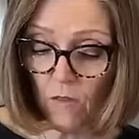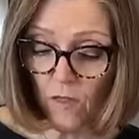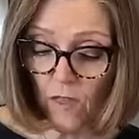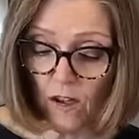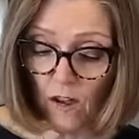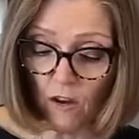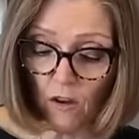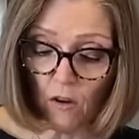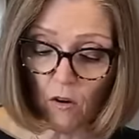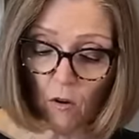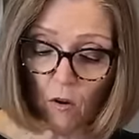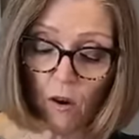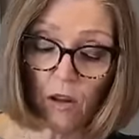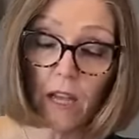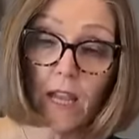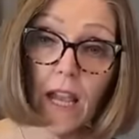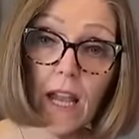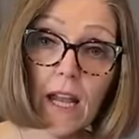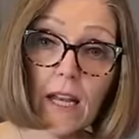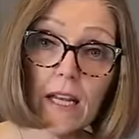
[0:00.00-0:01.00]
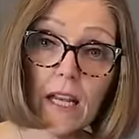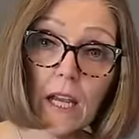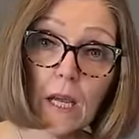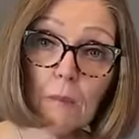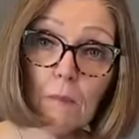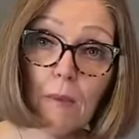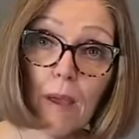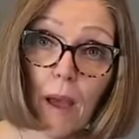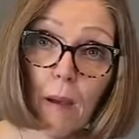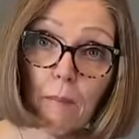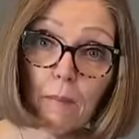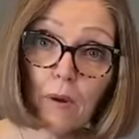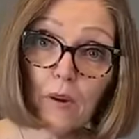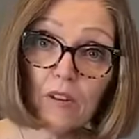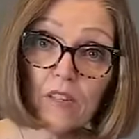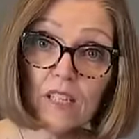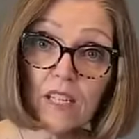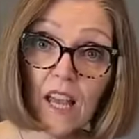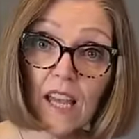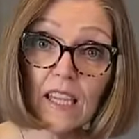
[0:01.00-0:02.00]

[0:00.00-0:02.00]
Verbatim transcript: their organic peppers.